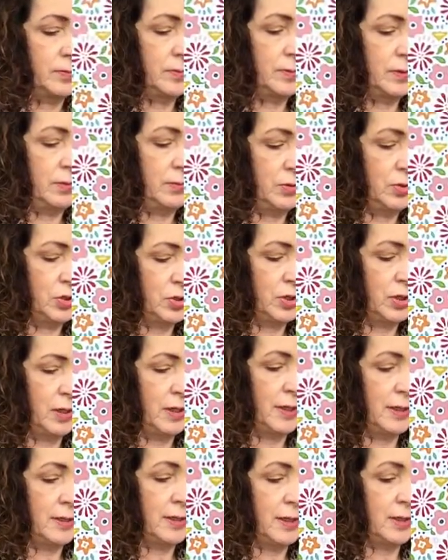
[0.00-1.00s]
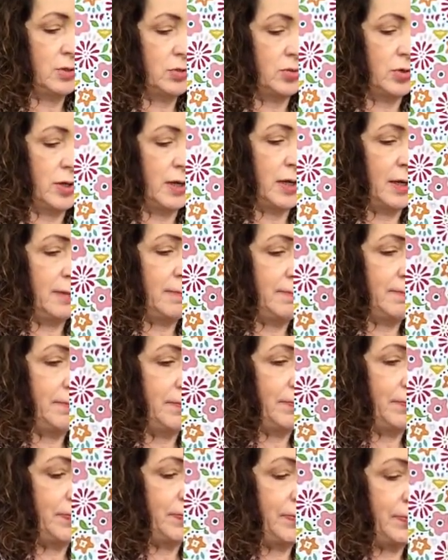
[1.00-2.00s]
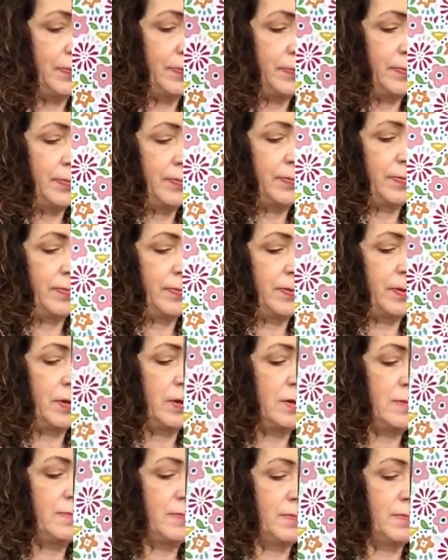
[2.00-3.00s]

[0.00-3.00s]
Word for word: and we're just going to let that dry. Okay.